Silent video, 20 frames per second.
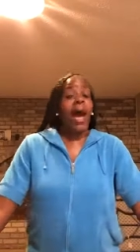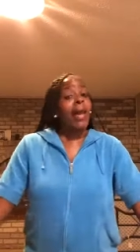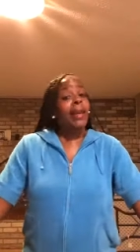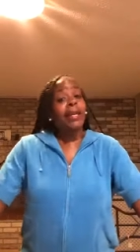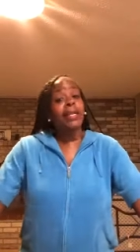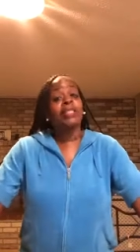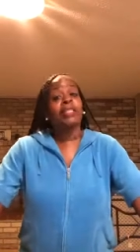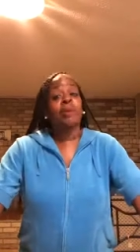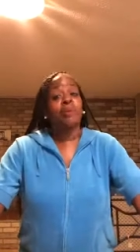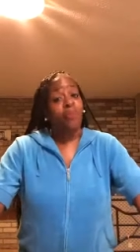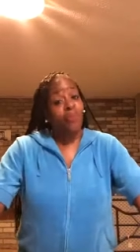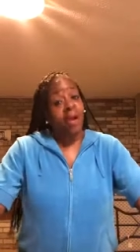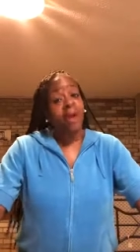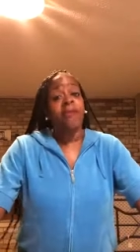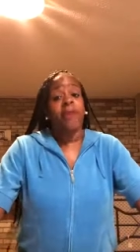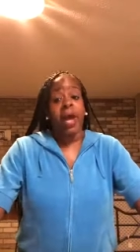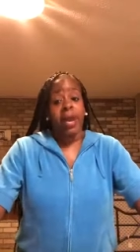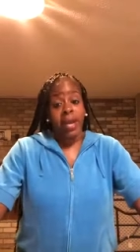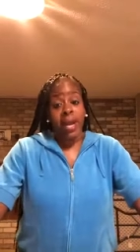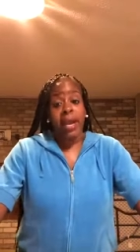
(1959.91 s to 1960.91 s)
I need some prayer
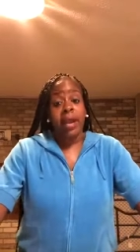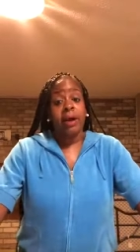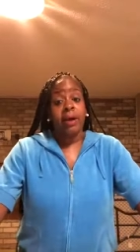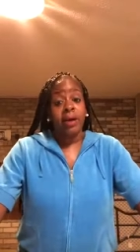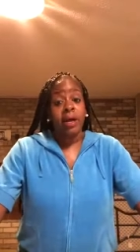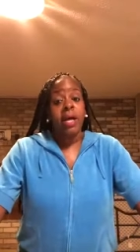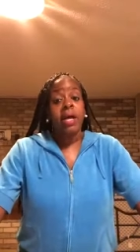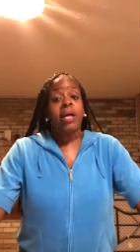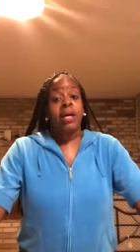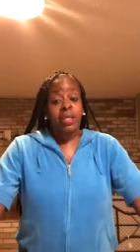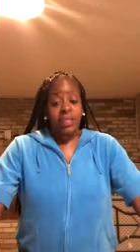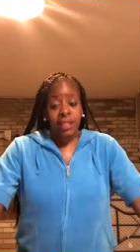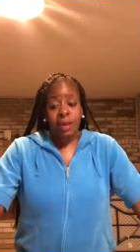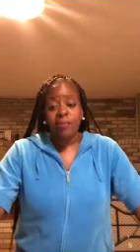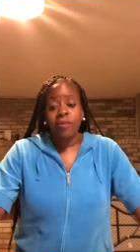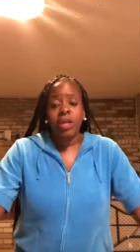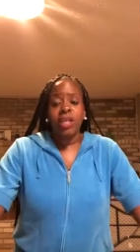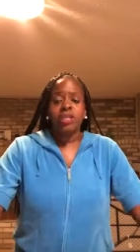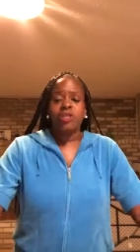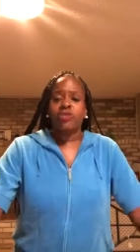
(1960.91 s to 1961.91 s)
right now because
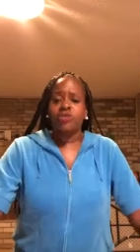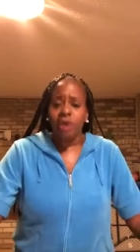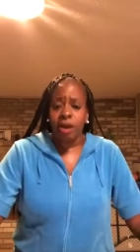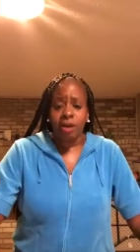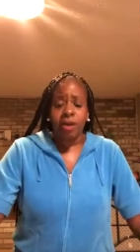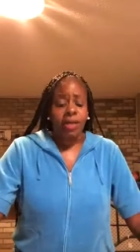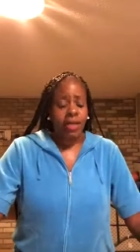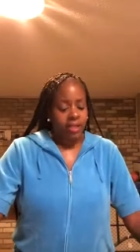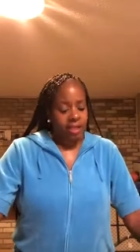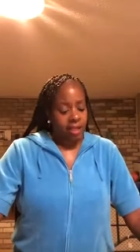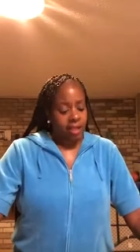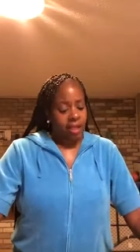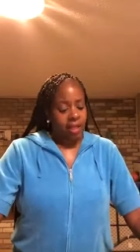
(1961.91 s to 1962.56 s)
I'm really struggling.